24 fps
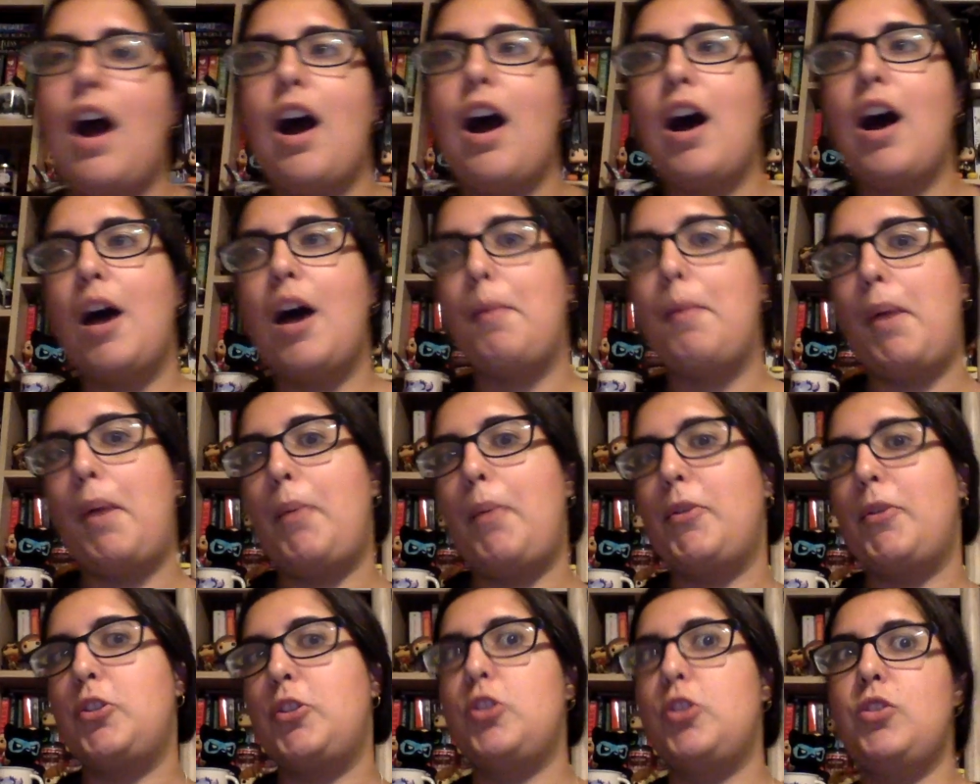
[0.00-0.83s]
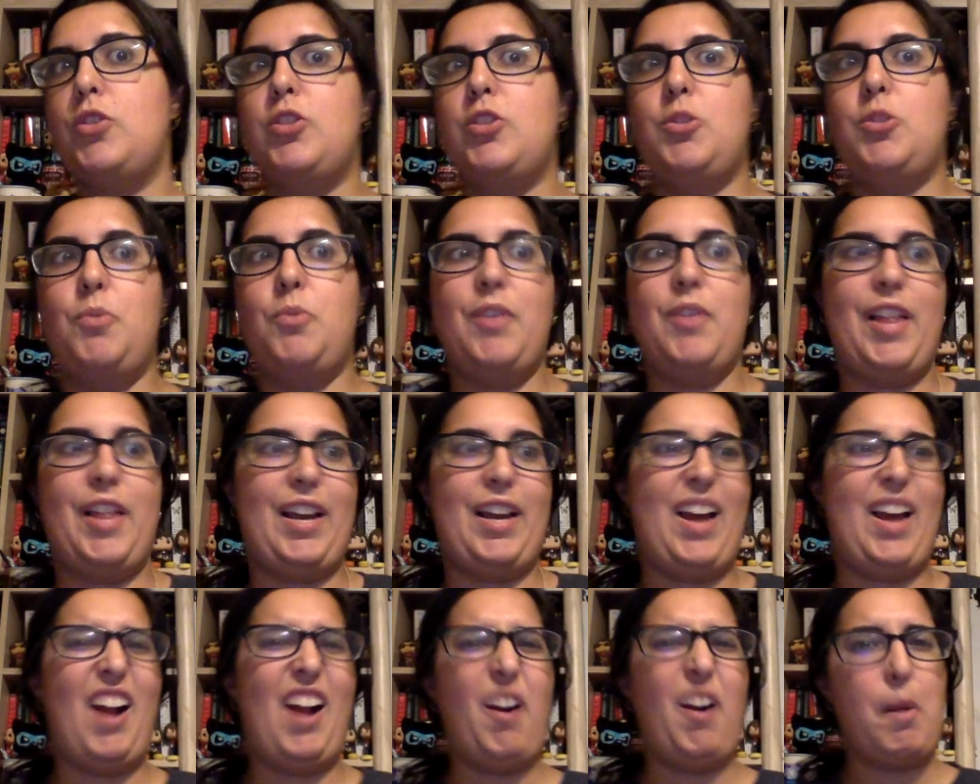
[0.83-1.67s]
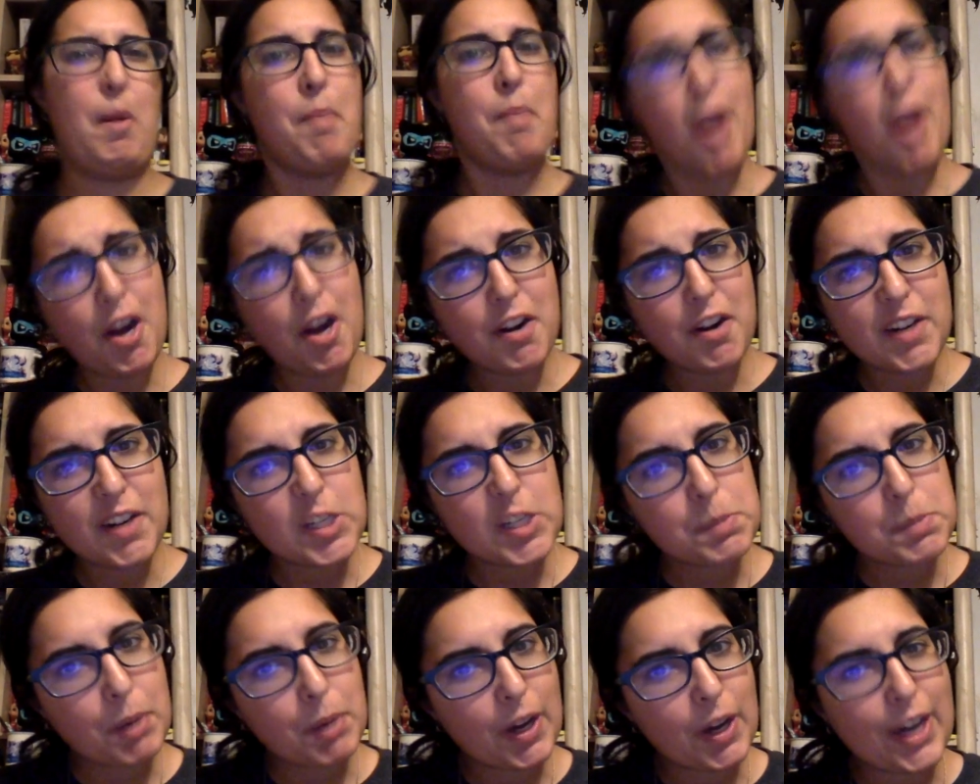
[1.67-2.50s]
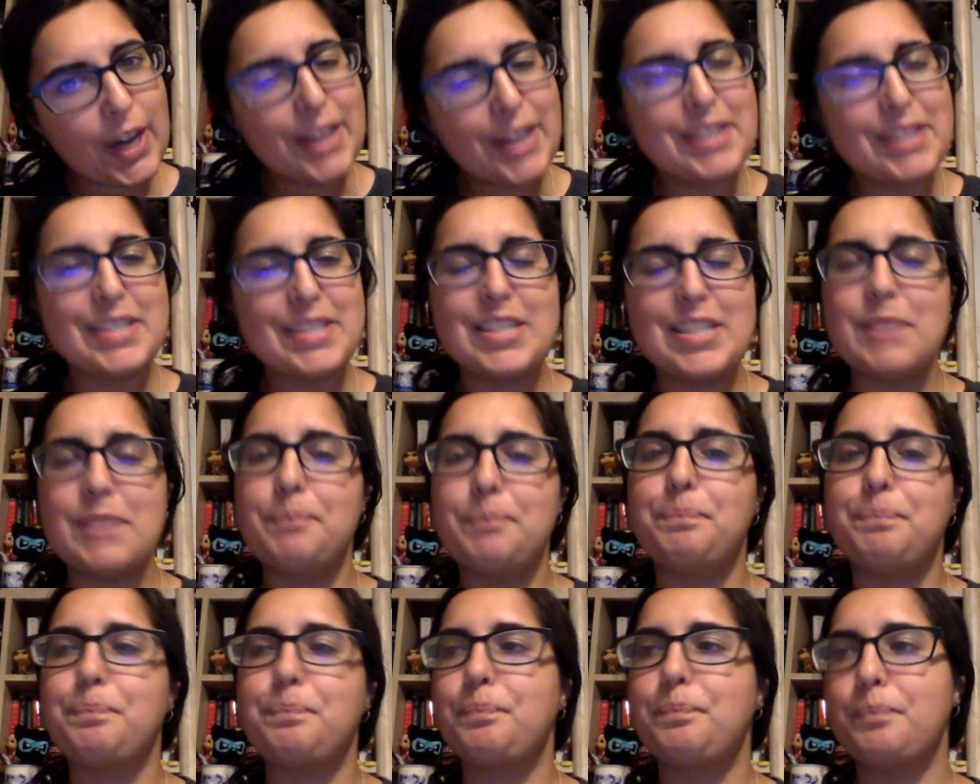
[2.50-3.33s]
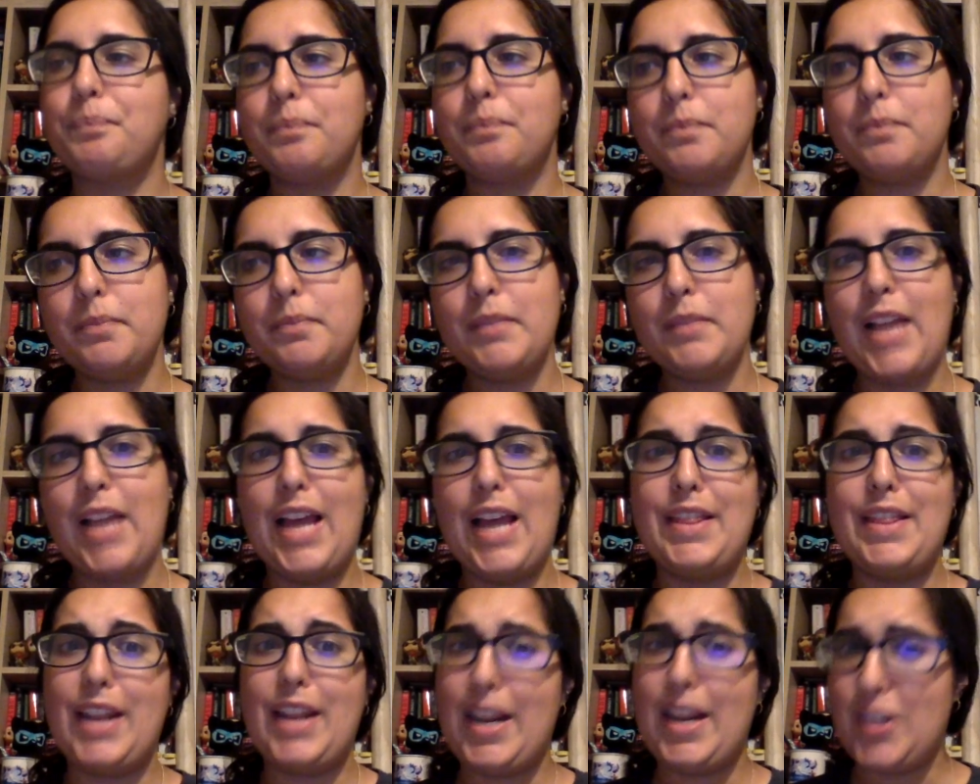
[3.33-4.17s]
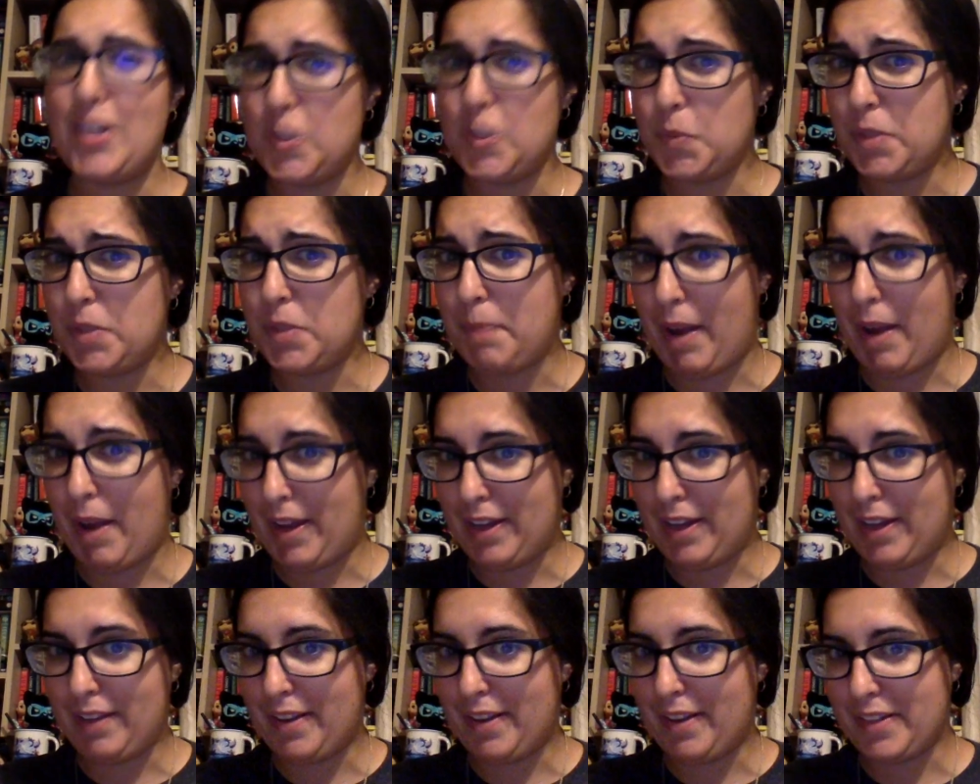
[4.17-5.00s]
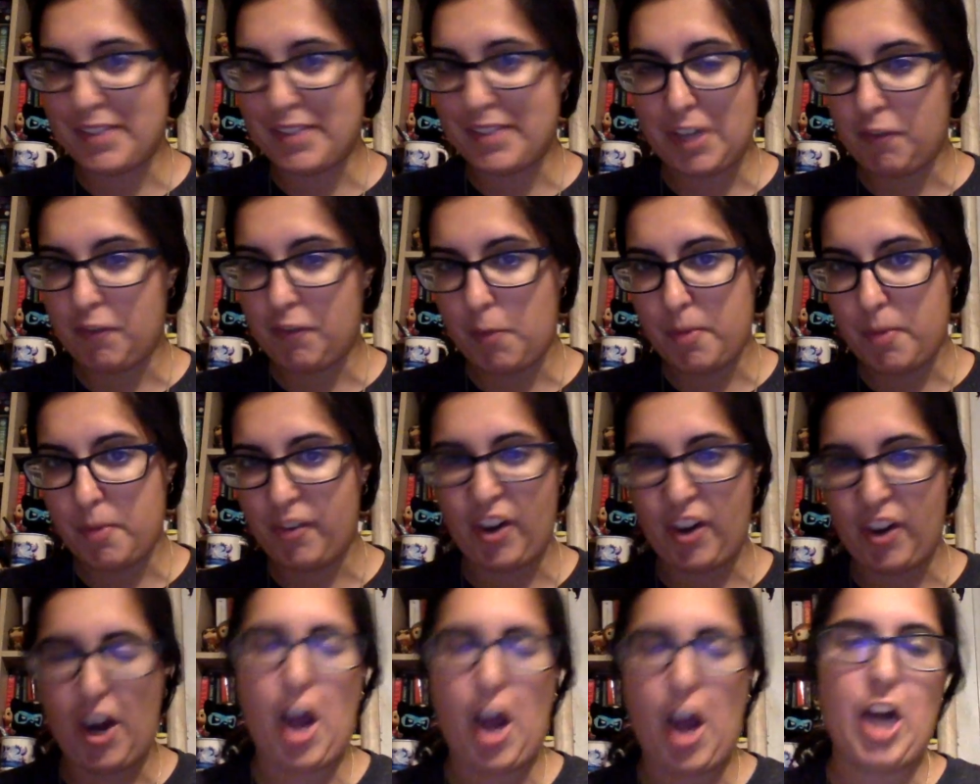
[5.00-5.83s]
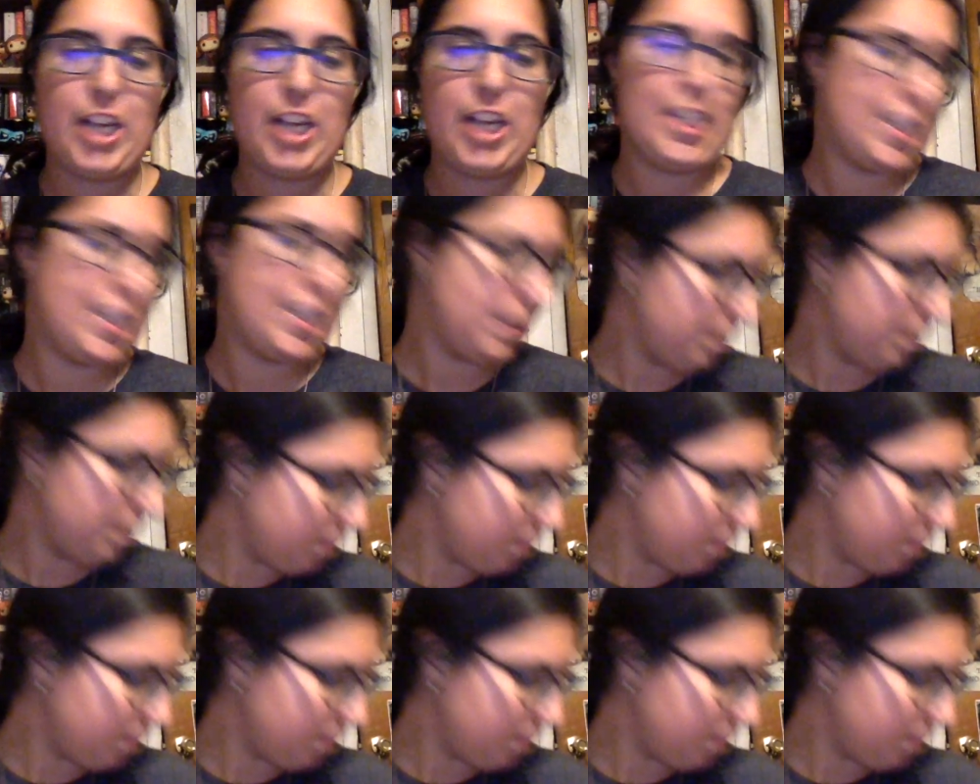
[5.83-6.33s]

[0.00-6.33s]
I went to do like a Harry Potter experience. And then I just was buying a lot of stuff, I'll be very honest.